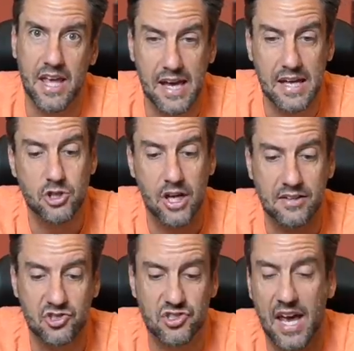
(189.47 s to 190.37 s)
age
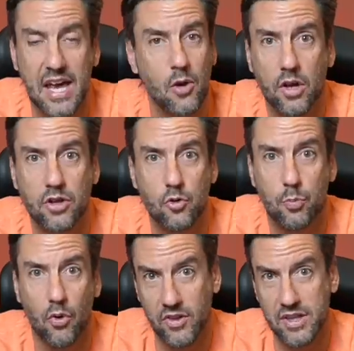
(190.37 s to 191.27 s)
in saying what you
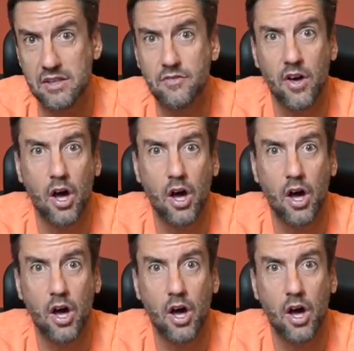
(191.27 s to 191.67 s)
believe,